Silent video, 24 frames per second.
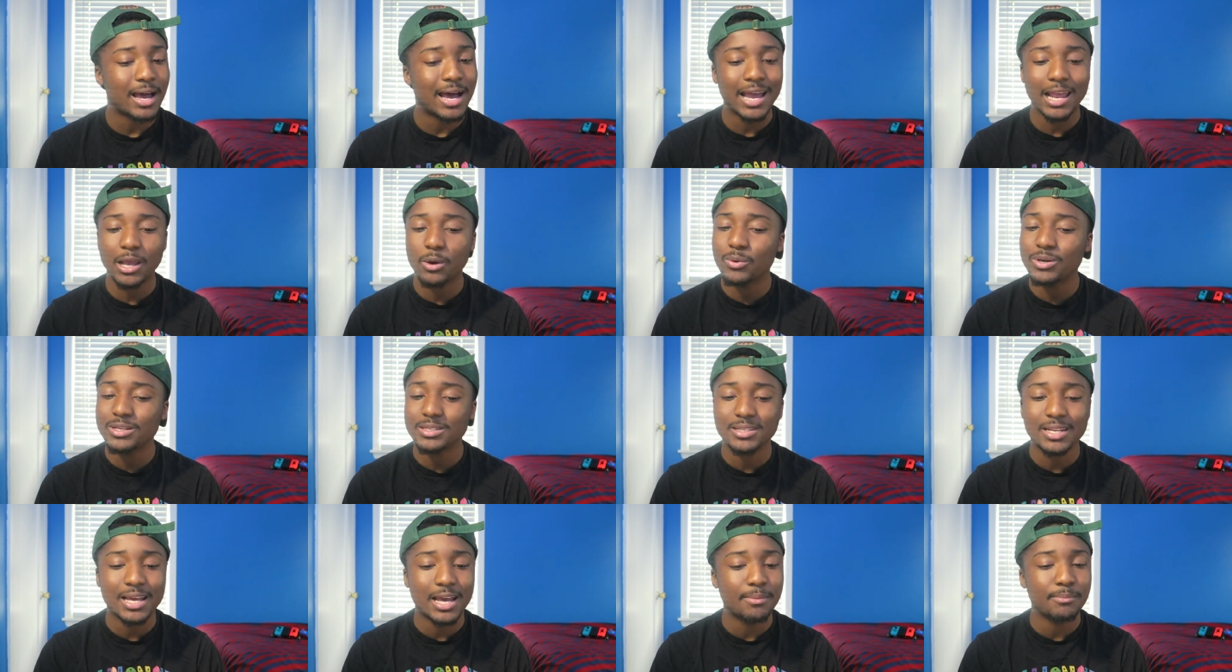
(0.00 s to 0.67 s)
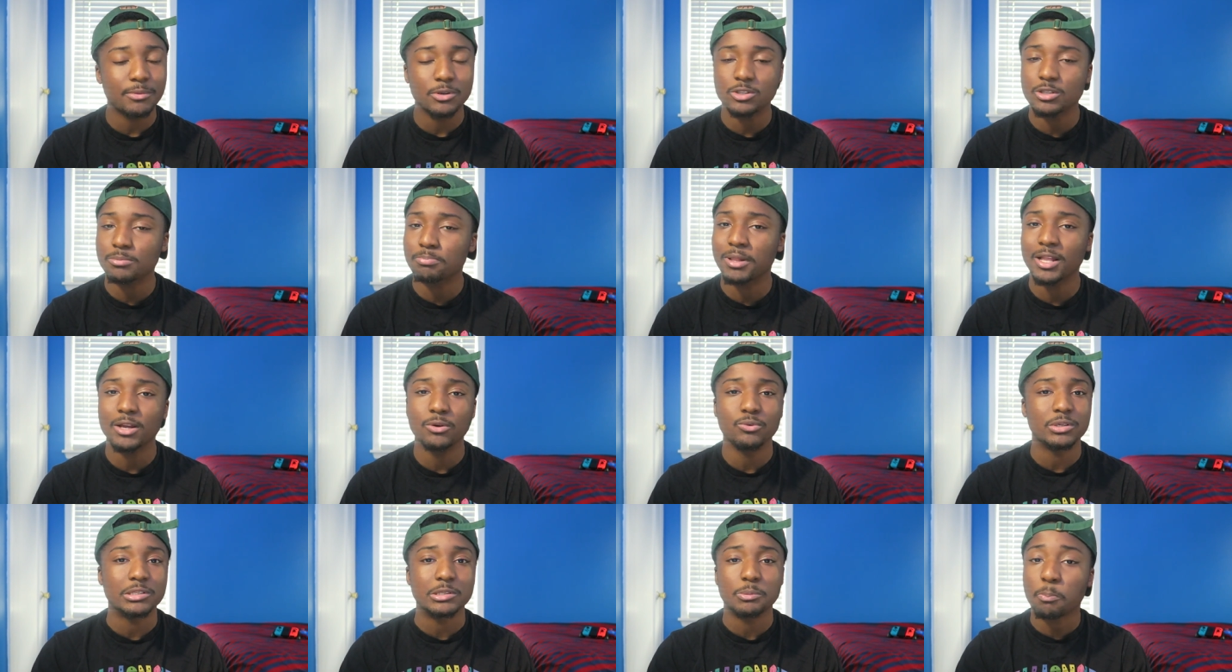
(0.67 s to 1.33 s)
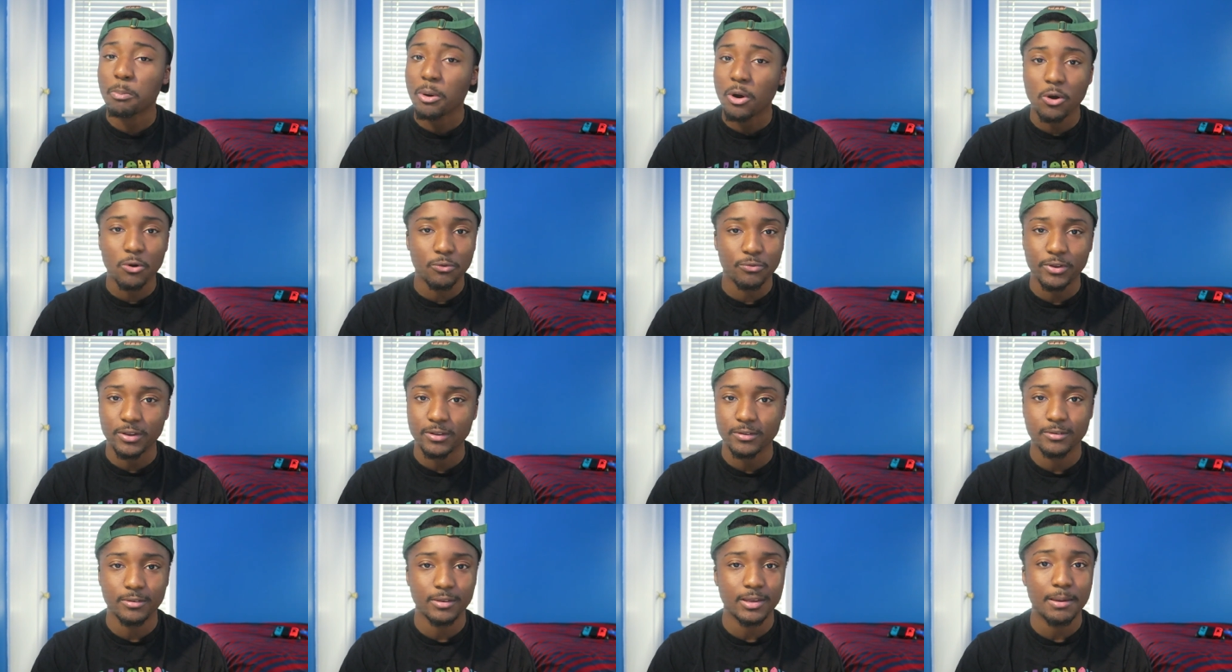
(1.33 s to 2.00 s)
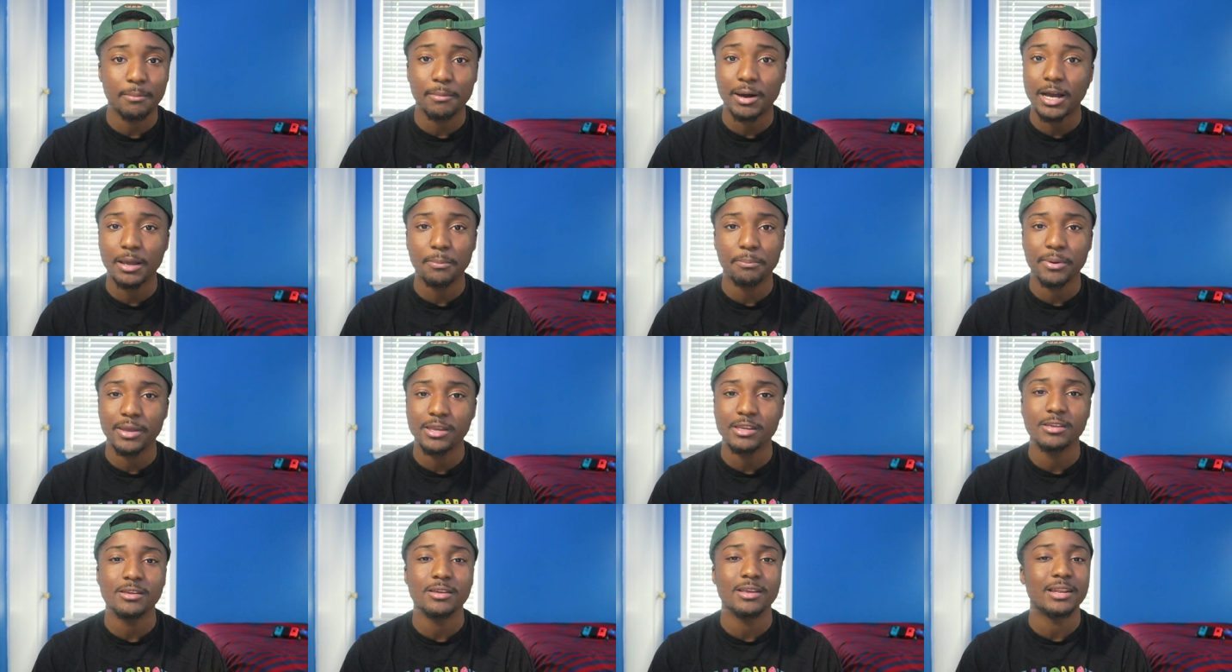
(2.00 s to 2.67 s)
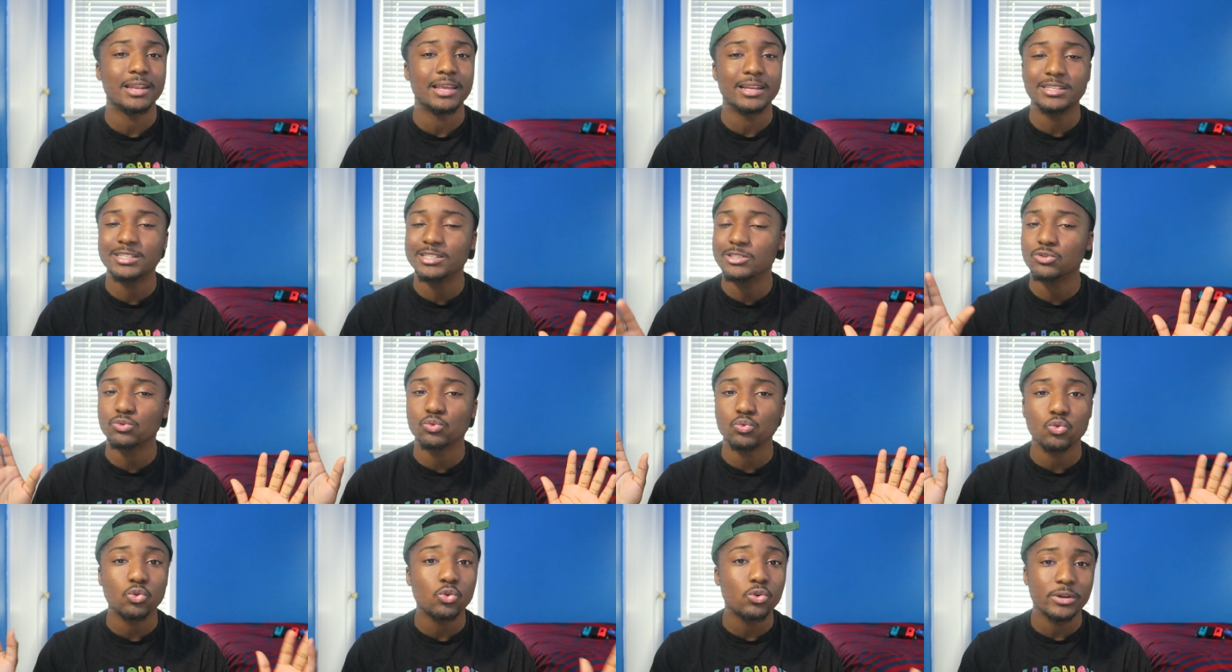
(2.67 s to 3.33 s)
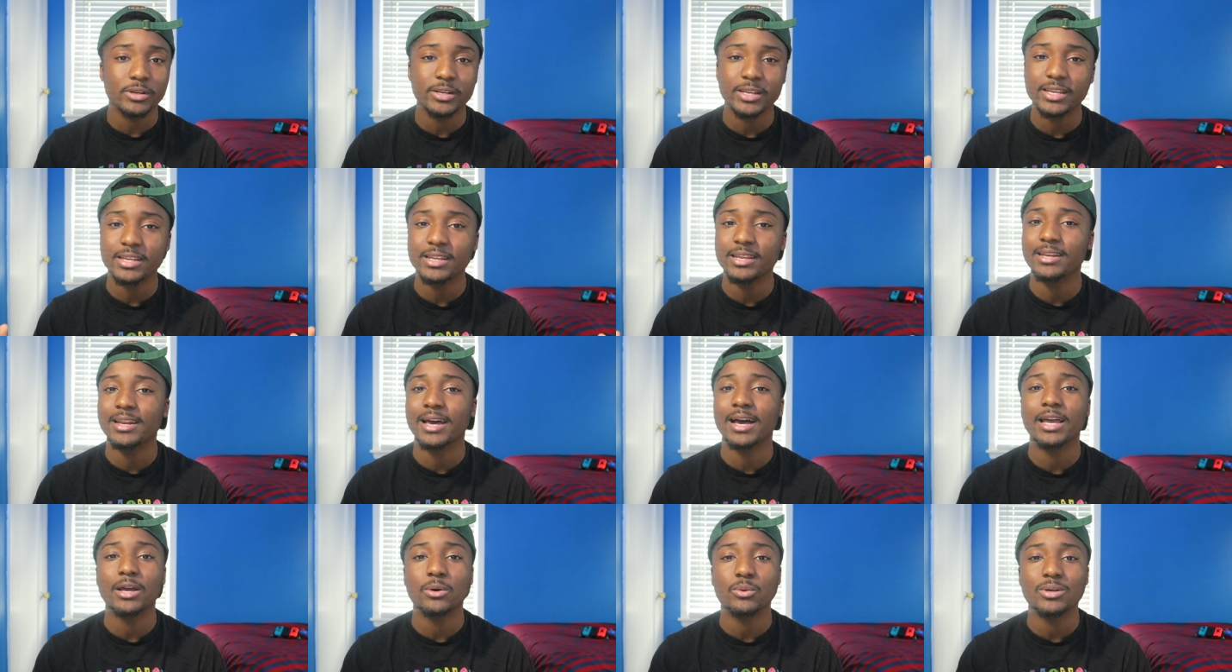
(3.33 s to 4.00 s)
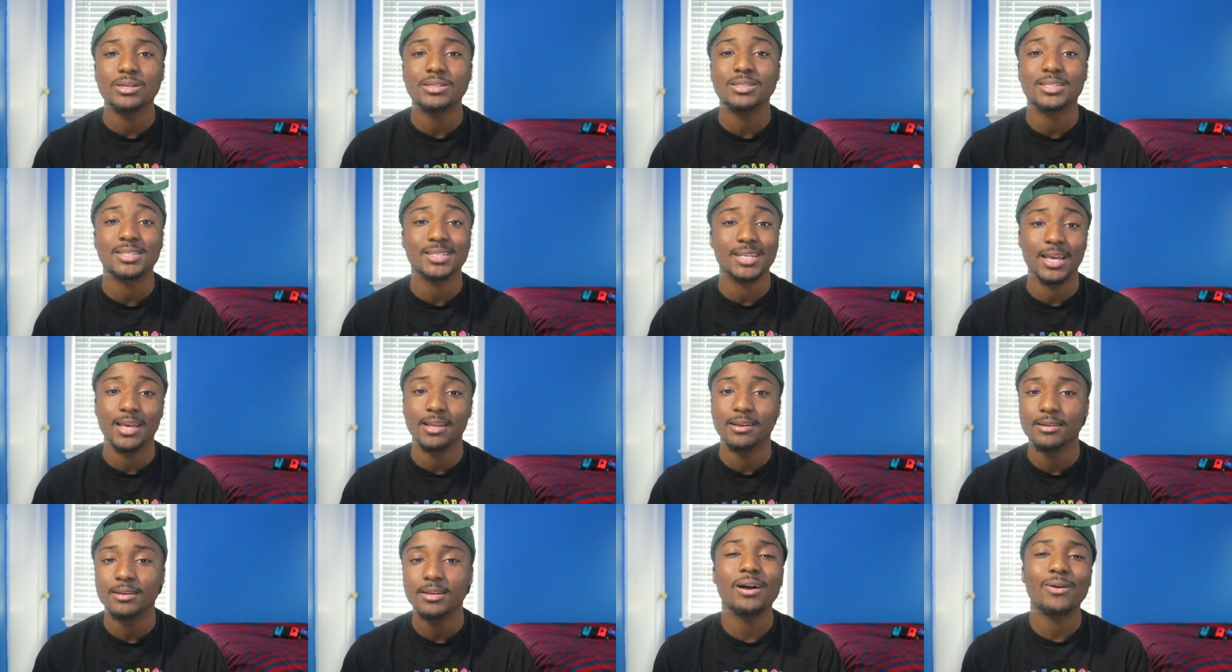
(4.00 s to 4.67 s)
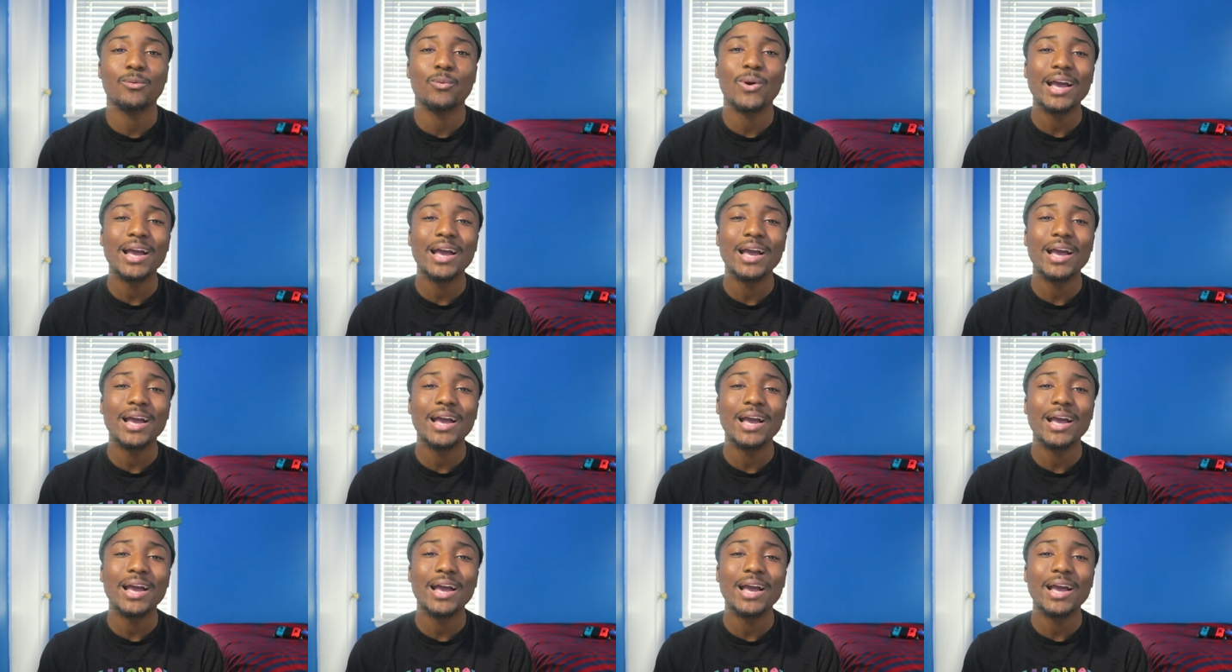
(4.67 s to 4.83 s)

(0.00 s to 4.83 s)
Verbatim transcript: iOS 9 music player was perfect, in my opinion, and they just ruined it in iOS 10.